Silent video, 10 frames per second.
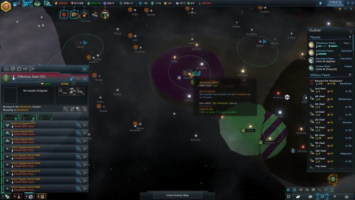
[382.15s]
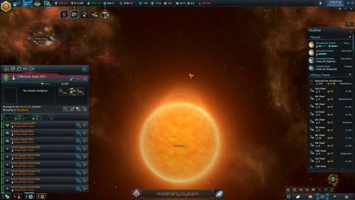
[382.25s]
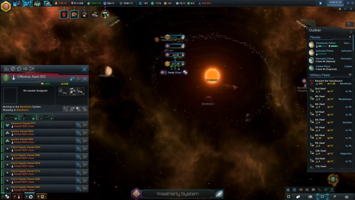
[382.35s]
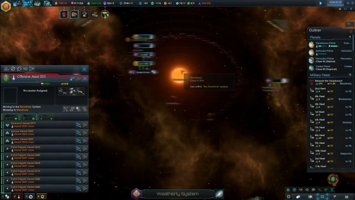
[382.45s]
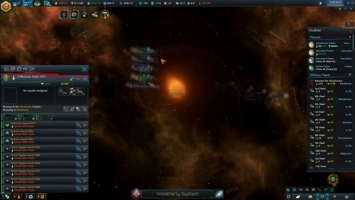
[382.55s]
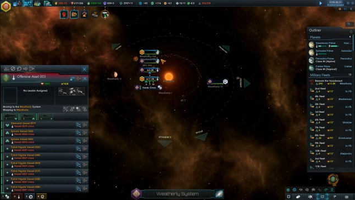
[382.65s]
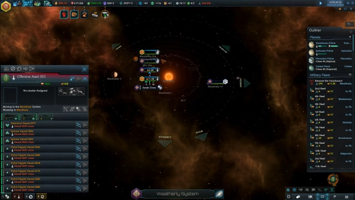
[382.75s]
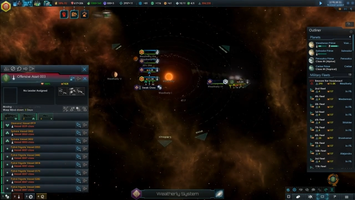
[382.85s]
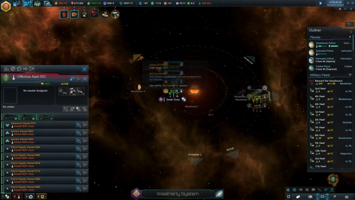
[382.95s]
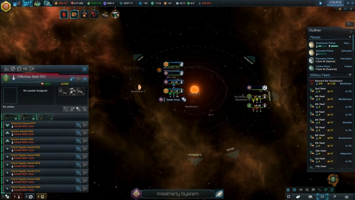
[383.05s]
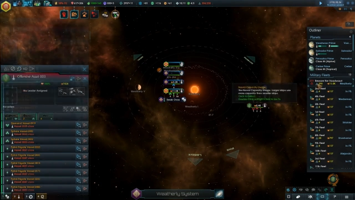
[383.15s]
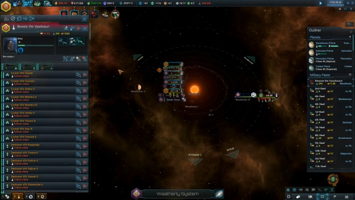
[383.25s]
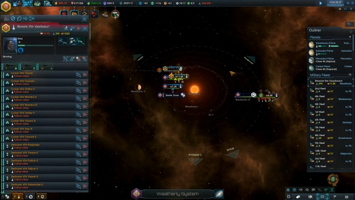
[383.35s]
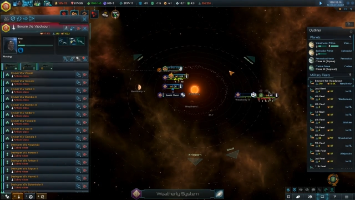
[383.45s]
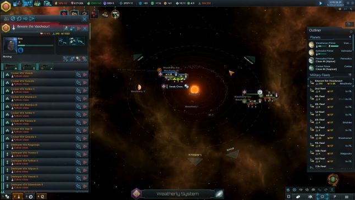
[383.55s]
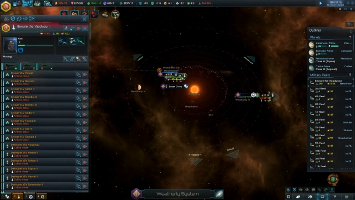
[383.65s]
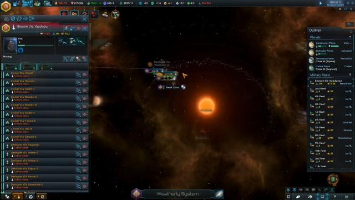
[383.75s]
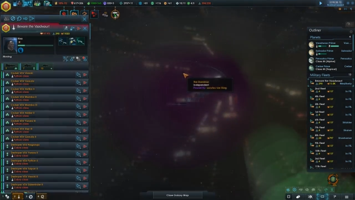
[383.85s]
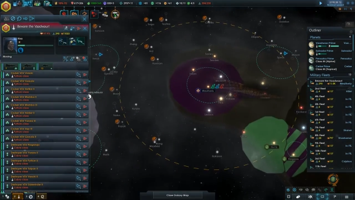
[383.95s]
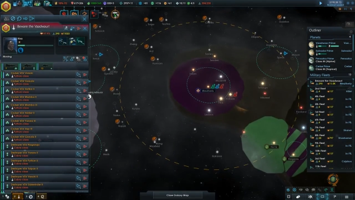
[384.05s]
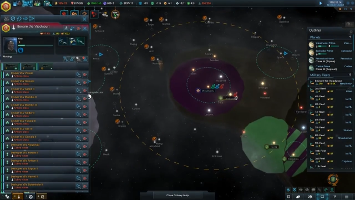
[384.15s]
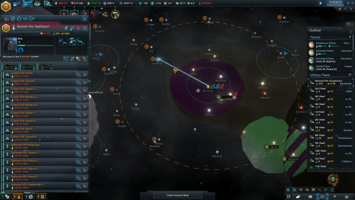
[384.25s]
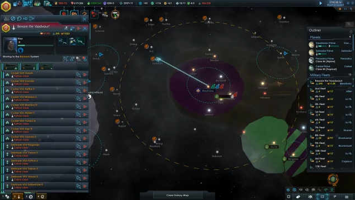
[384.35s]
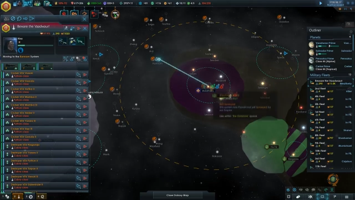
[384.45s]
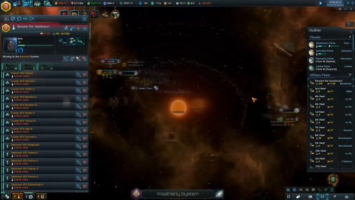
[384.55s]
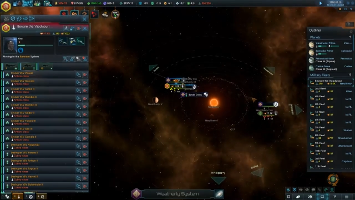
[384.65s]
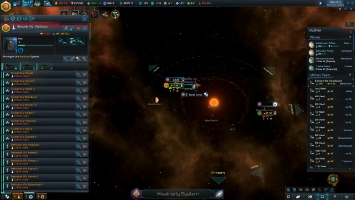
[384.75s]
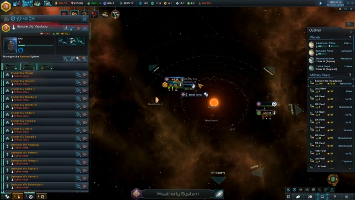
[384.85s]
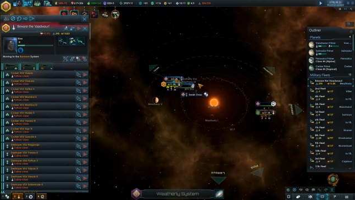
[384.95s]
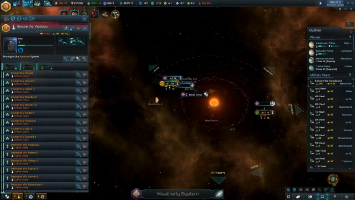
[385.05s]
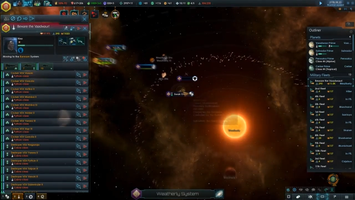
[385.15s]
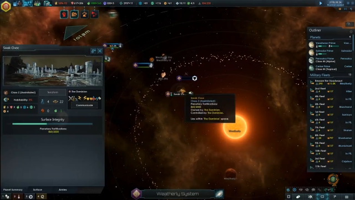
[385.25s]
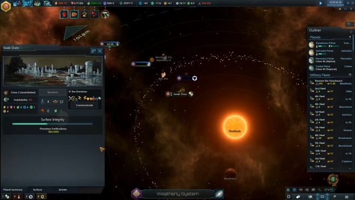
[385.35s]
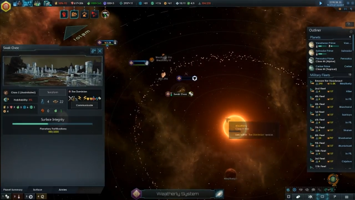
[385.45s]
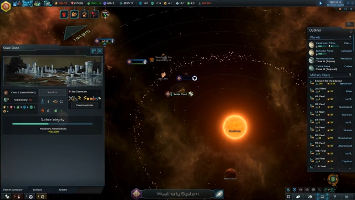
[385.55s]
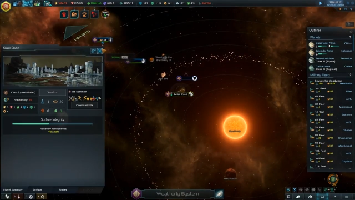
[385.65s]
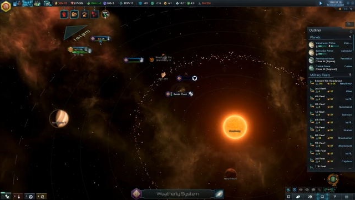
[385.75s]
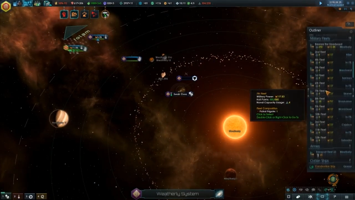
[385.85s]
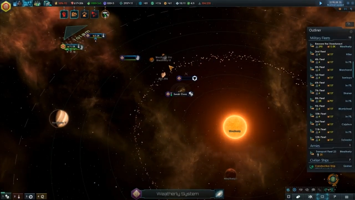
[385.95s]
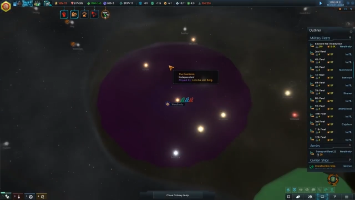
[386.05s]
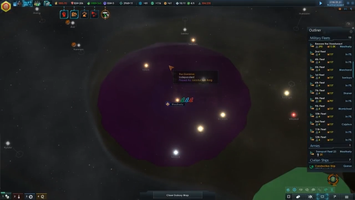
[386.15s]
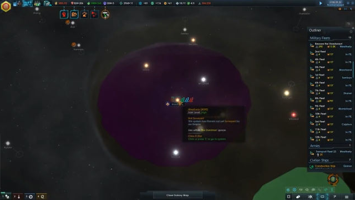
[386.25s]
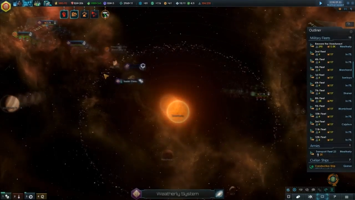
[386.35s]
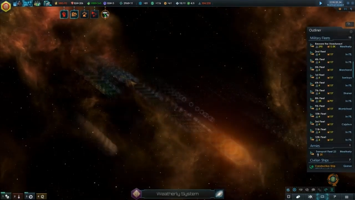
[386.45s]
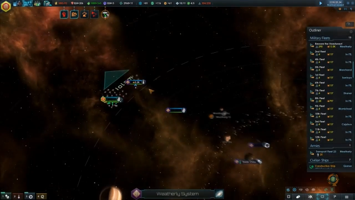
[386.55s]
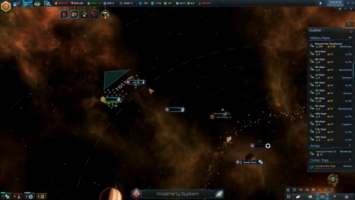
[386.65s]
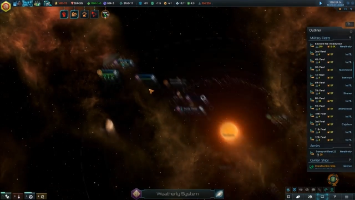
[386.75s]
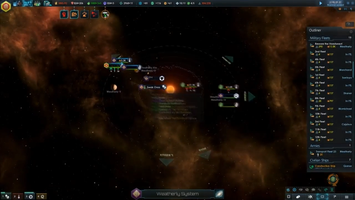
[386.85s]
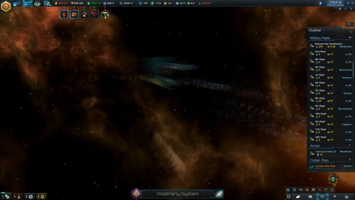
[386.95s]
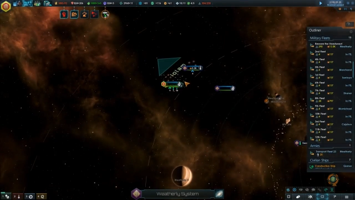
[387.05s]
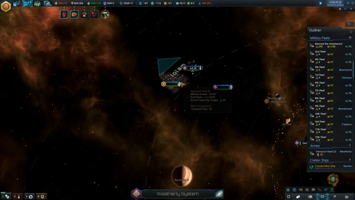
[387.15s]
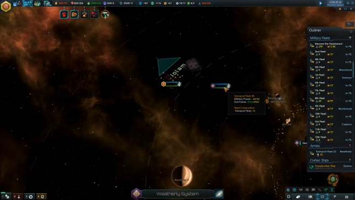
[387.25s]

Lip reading: [unreadable: no face in view]